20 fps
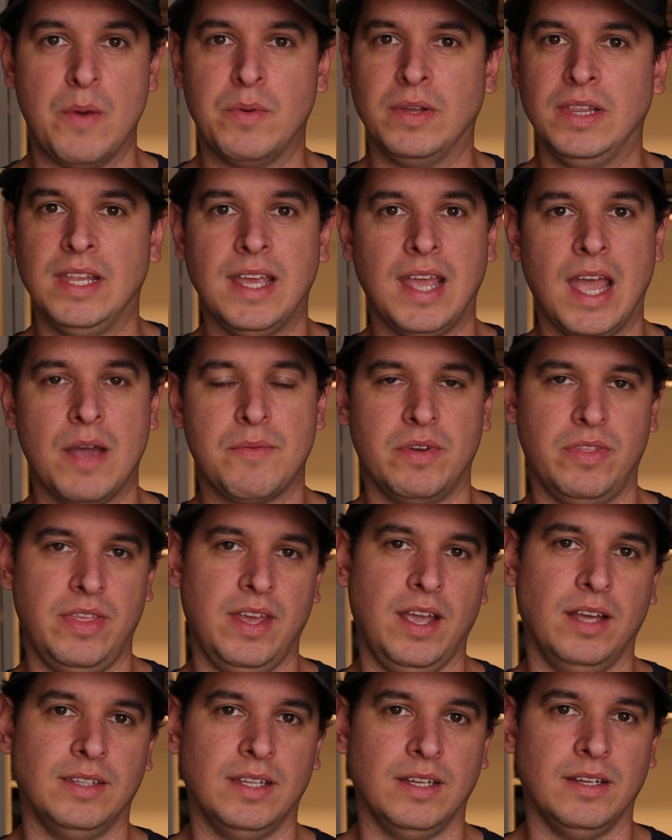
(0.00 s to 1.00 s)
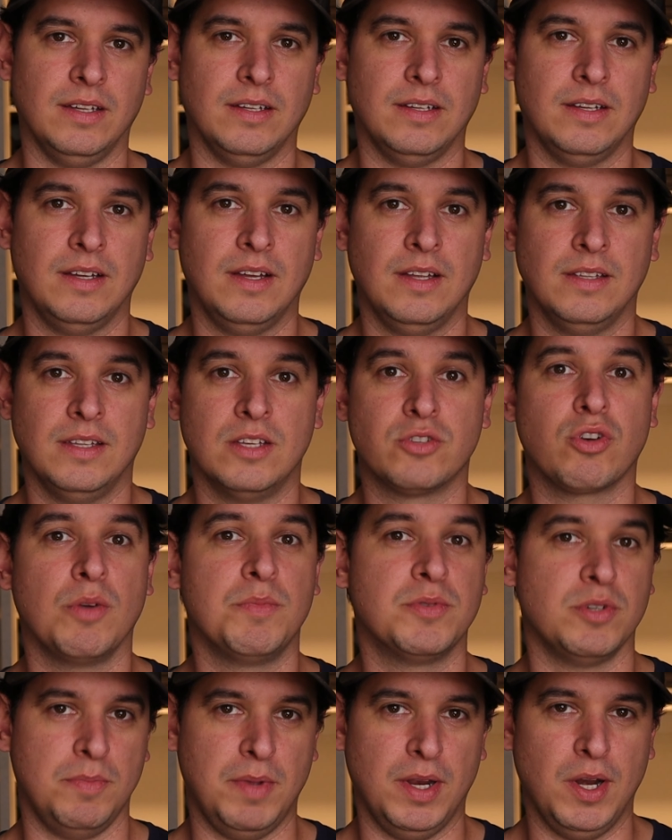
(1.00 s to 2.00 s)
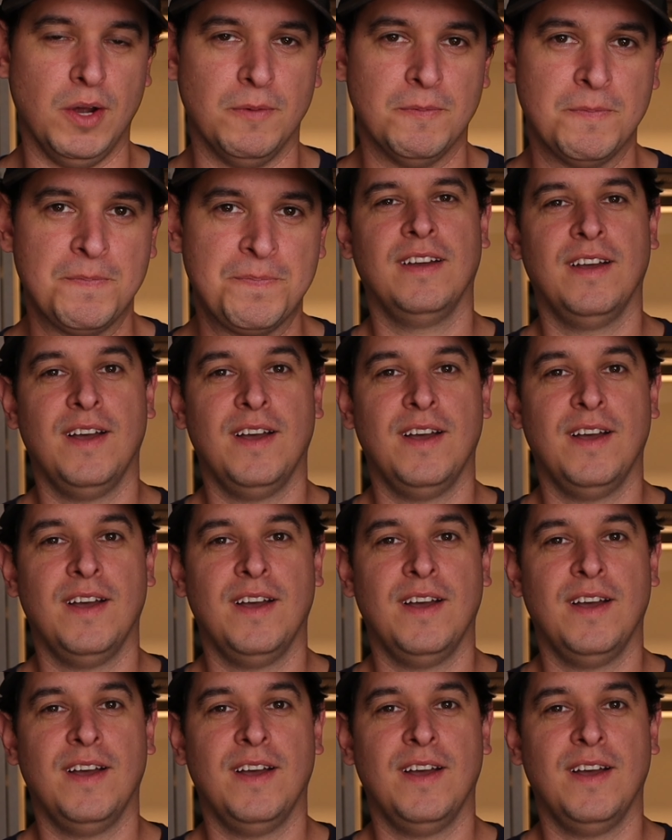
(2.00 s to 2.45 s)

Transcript: I will link everything in the description below.